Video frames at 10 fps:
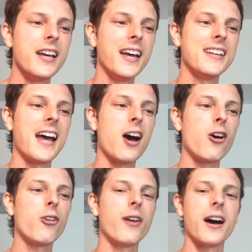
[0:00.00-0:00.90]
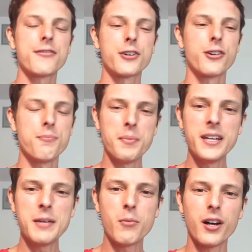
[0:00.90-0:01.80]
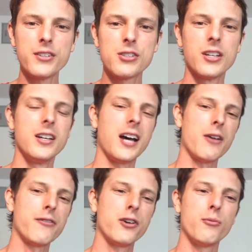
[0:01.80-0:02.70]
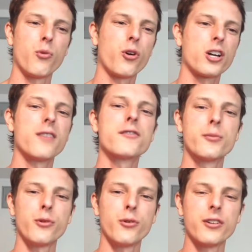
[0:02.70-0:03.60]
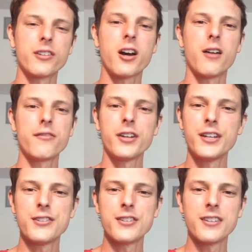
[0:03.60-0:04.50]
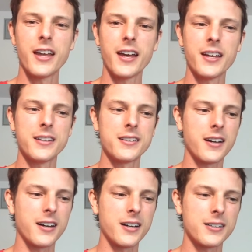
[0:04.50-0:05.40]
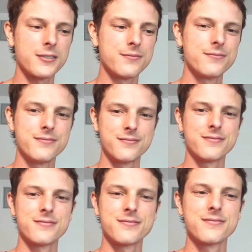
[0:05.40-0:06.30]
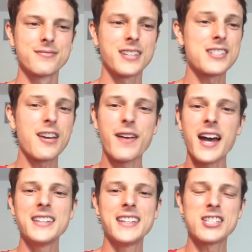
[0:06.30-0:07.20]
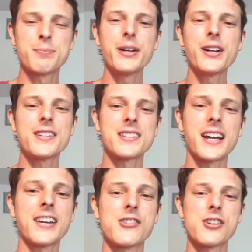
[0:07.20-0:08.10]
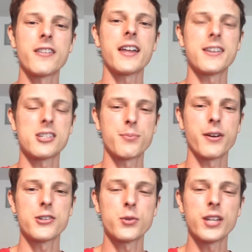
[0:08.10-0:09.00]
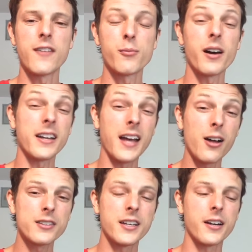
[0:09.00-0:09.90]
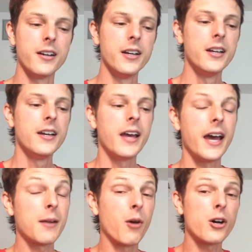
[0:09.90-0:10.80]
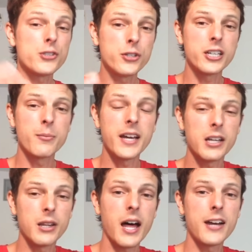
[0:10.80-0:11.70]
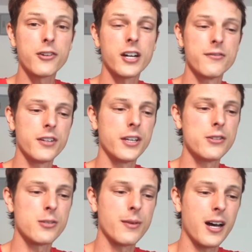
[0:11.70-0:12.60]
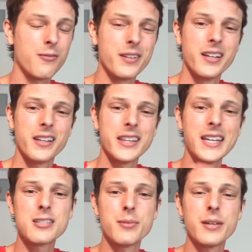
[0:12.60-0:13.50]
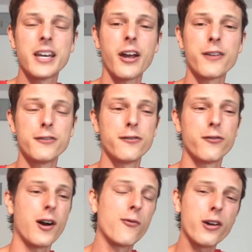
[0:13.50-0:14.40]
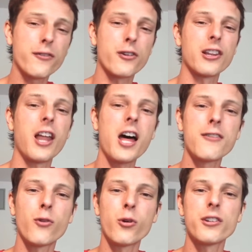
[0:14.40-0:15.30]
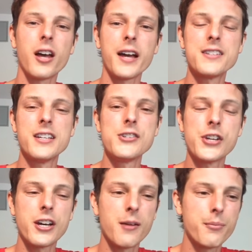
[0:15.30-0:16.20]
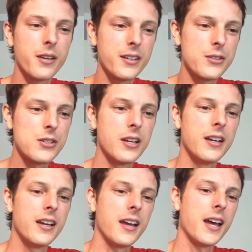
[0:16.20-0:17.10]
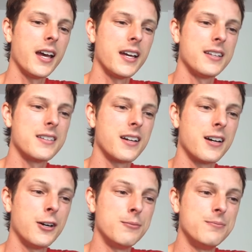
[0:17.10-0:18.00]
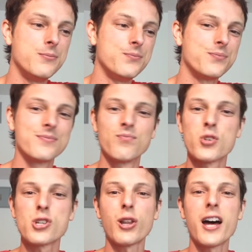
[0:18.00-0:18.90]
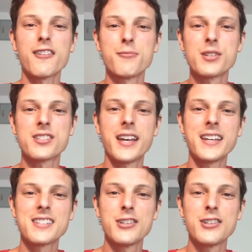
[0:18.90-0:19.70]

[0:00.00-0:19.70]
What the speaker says: and now after many months, I feel more comfortable and confident and because I've had the experience and I can share that experience with everybody out there. And I'm also going to make a lot of great videos about things to be careful for. I've worked for a lot of online teaching companies, and there's a lot of mistakes